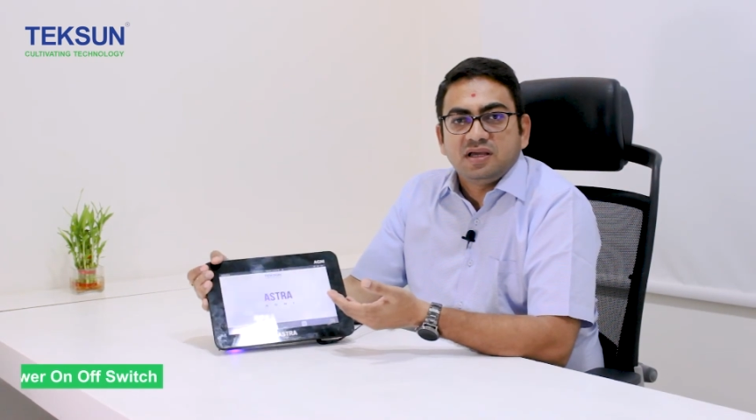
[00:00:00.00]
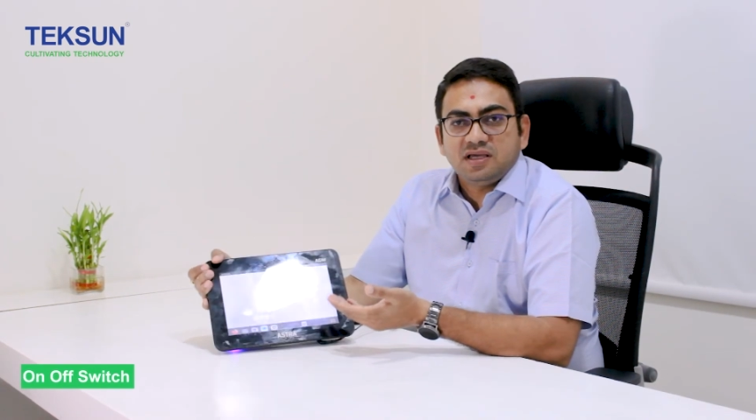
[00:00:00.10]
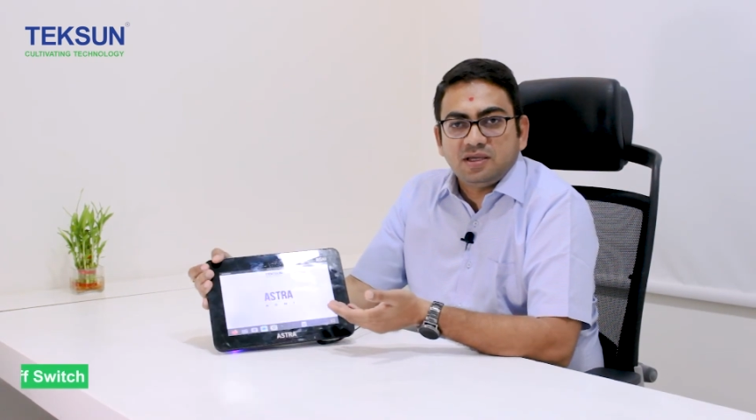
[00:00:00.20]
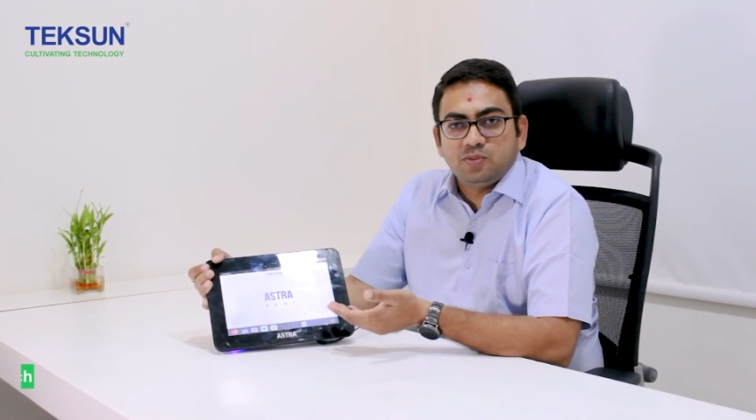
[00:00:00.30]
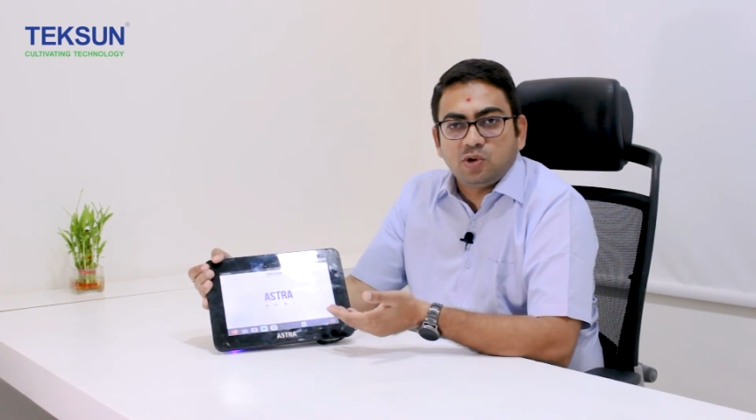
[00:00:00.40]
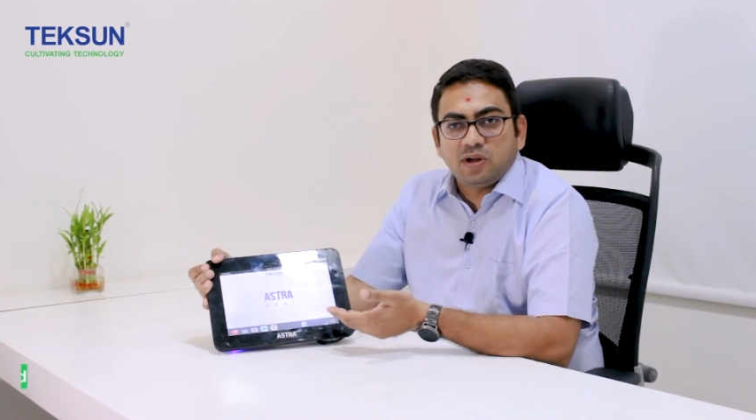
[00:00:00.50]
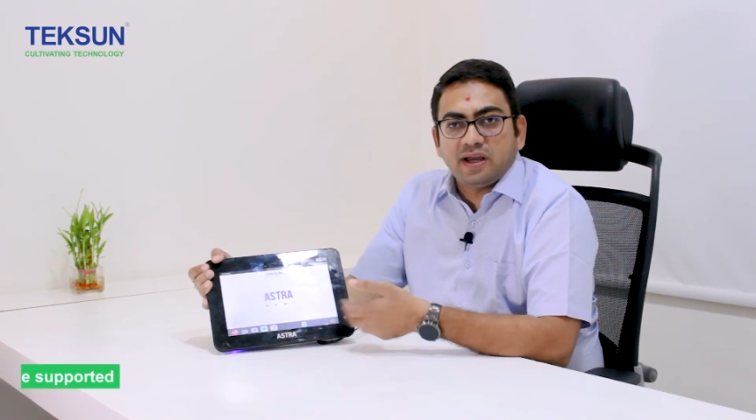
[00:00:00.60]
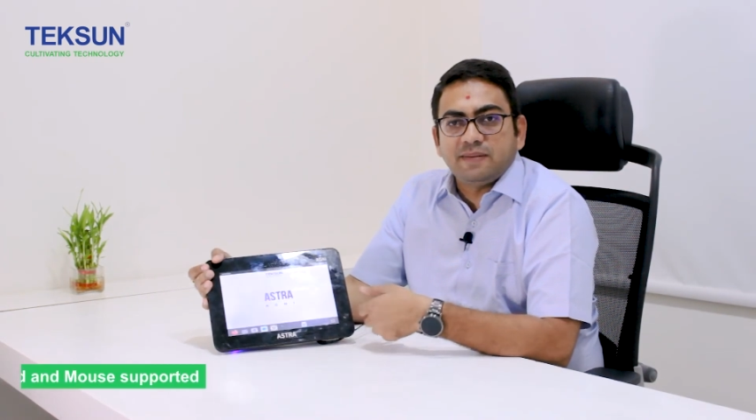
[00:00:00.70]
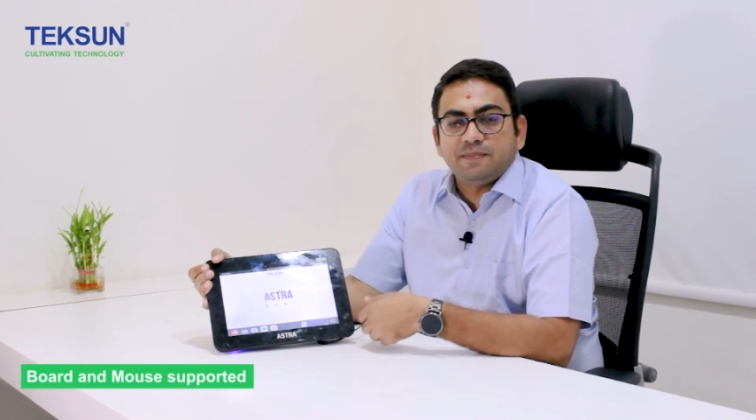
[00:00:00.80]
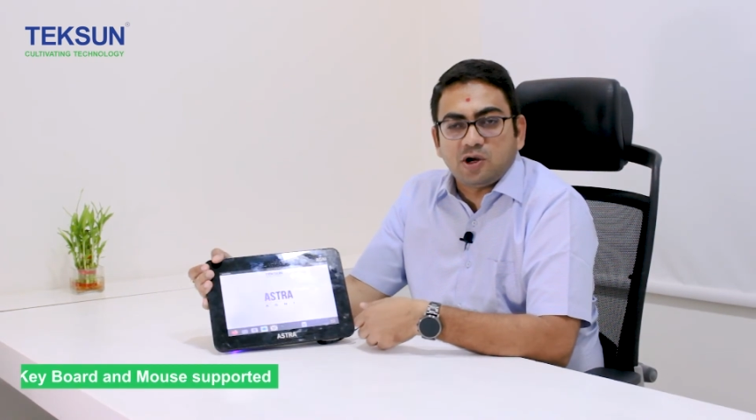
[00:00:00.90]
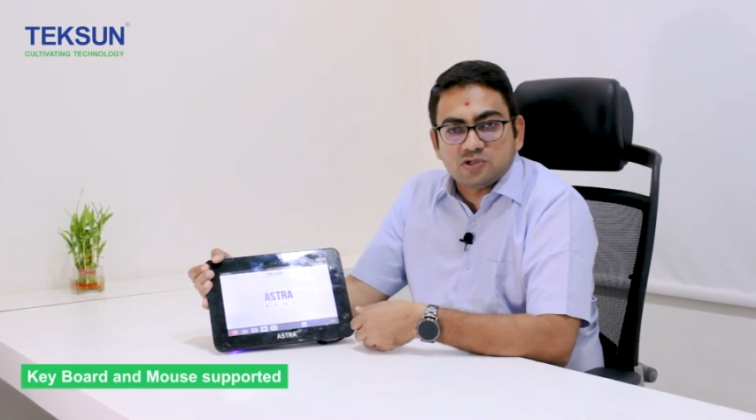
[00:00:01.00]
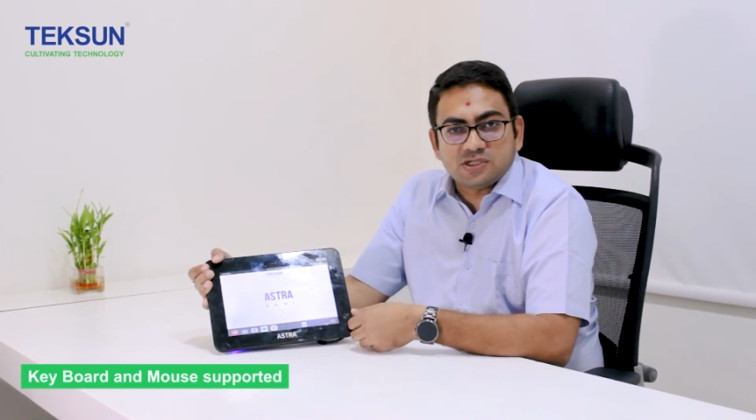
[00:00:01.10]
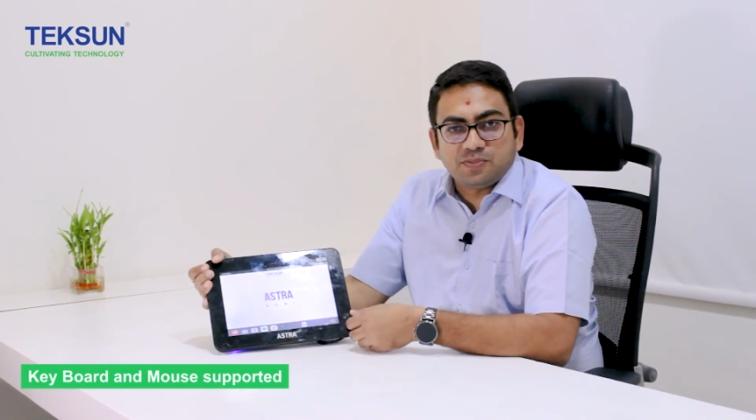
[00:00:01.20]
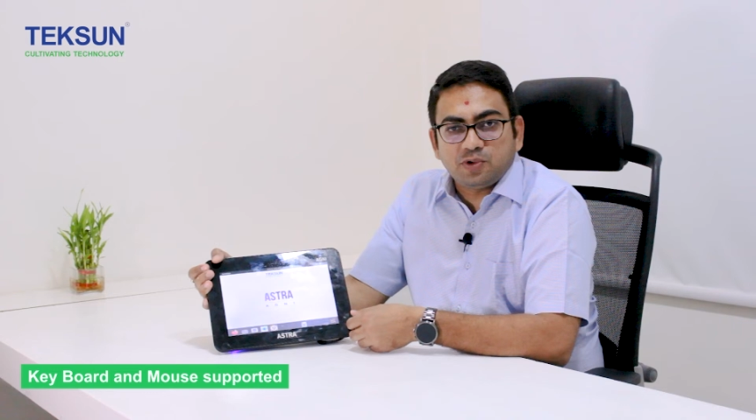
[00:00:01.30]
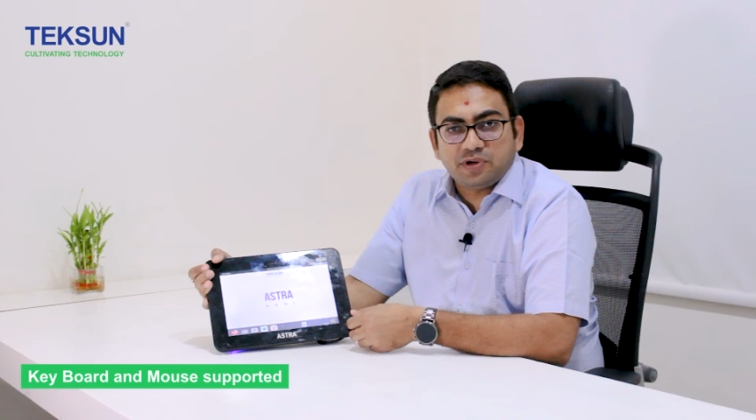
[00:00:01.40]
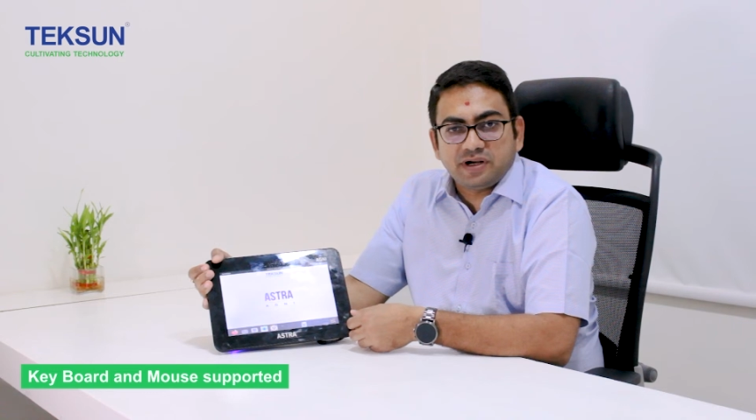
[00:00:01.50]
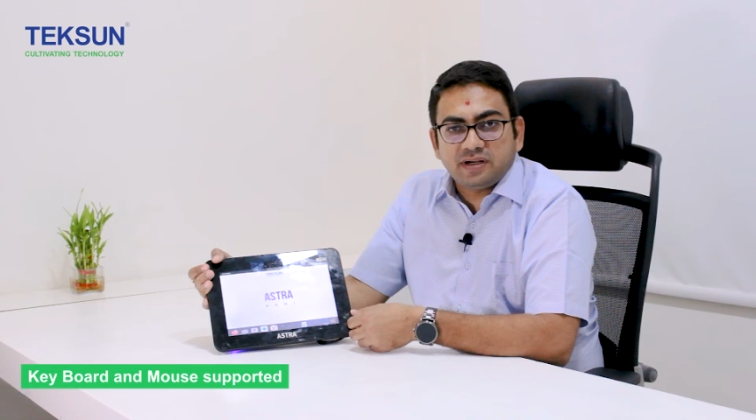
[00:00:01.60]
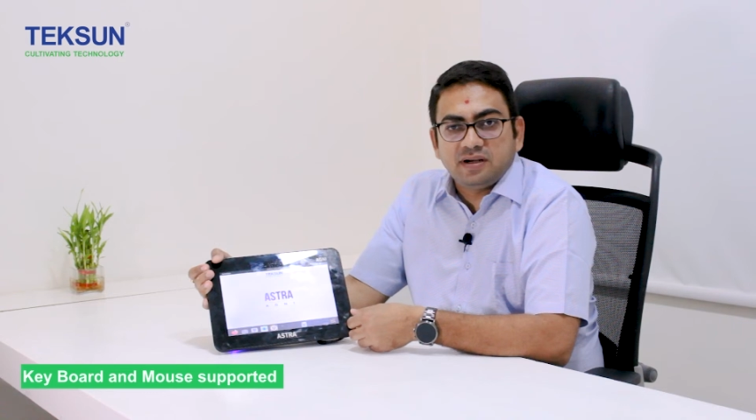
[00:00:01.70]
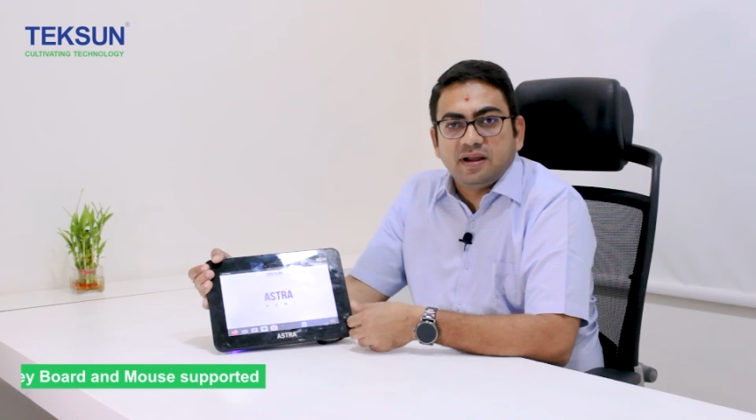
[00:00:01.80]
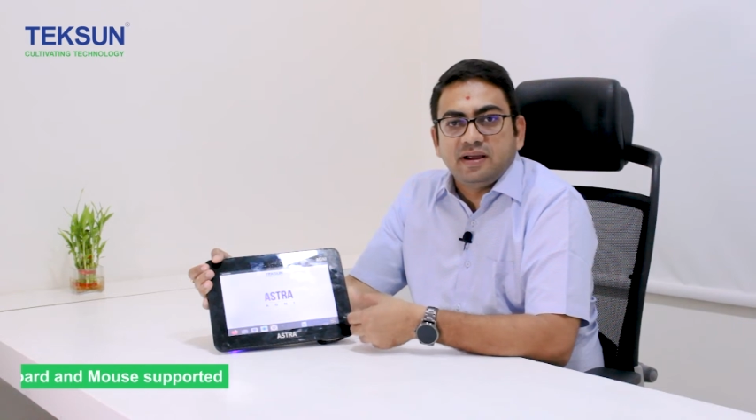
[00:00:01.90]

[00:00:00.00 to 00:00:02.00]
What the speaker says: keyboard and mouse supported,